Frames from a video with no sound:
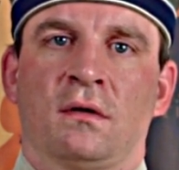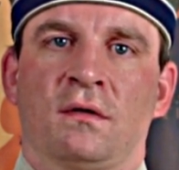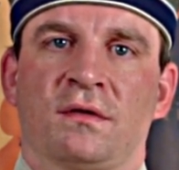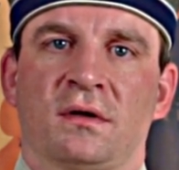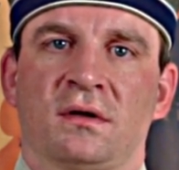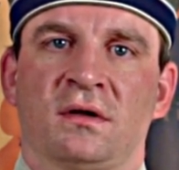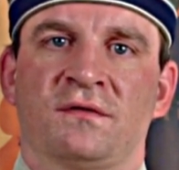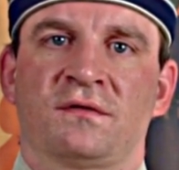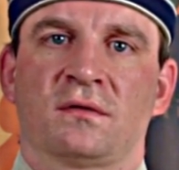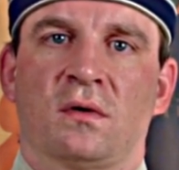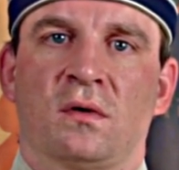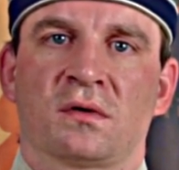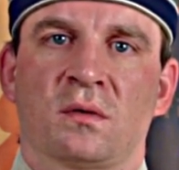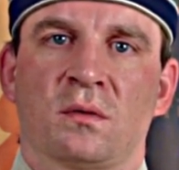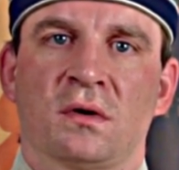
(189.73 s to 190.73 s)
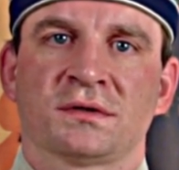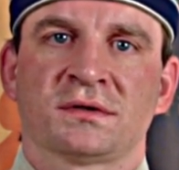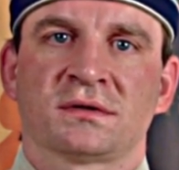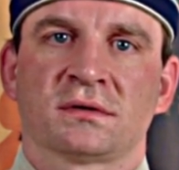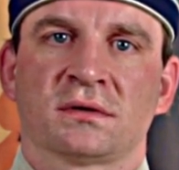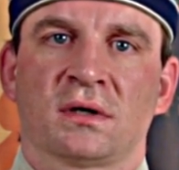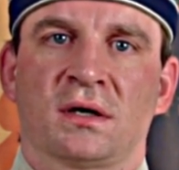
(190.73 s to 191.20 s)
The even older
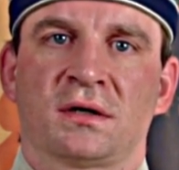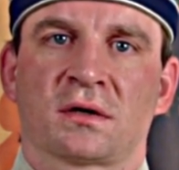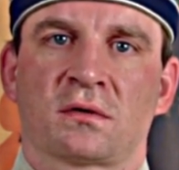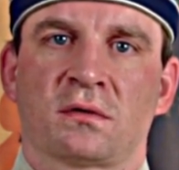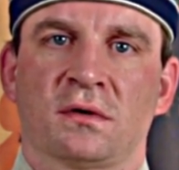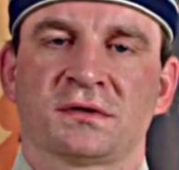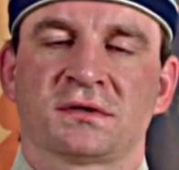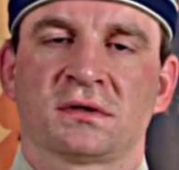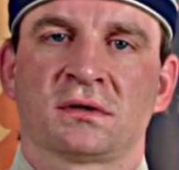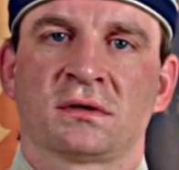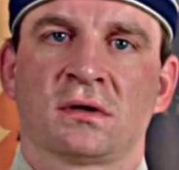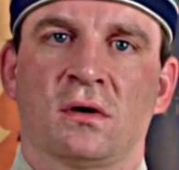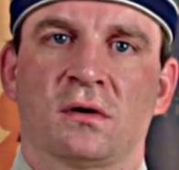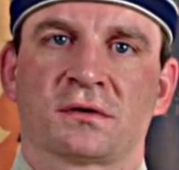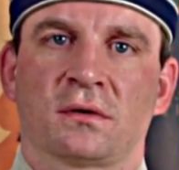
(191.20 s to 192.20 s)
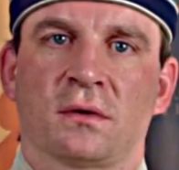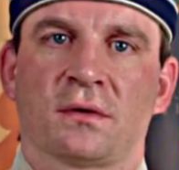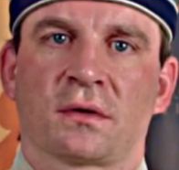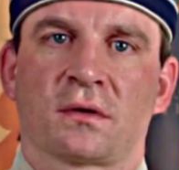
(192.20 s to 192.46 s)
ones had a cross in gold on their